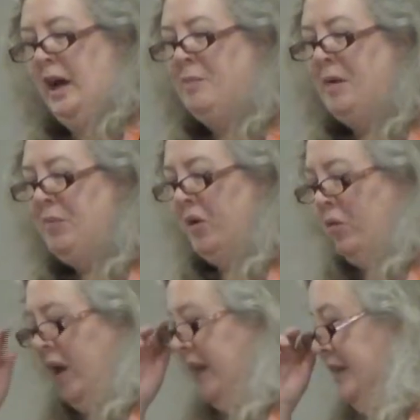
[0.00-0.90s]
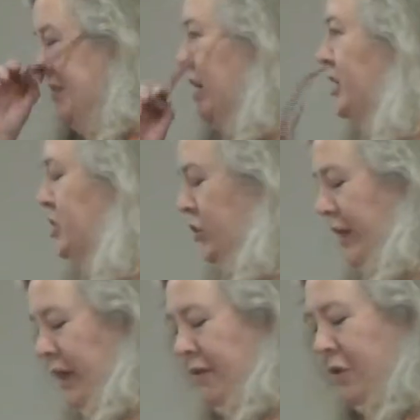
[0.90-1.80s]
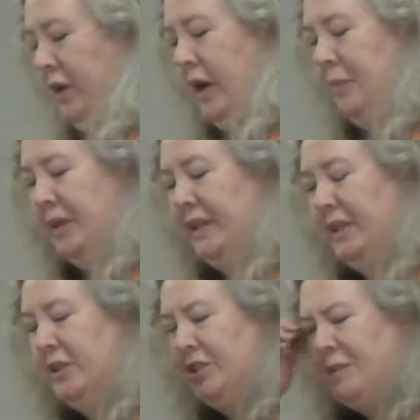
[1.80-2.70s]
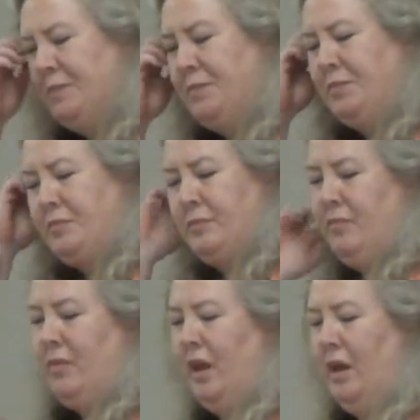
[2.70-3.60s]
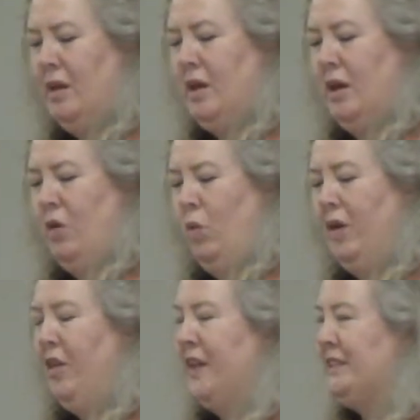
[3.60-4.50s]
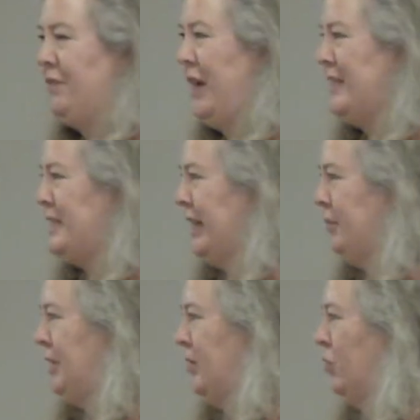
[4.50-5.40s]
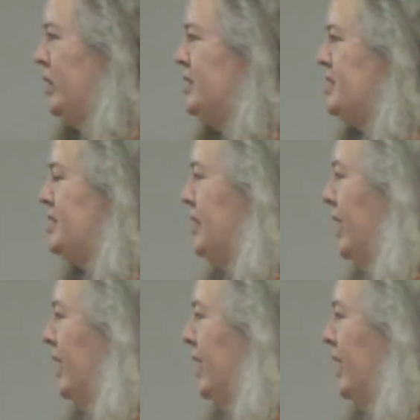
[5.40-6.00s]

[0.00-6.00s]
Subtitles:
I remember when I lived in Australia for a couple of years, one of the things that fascinated me was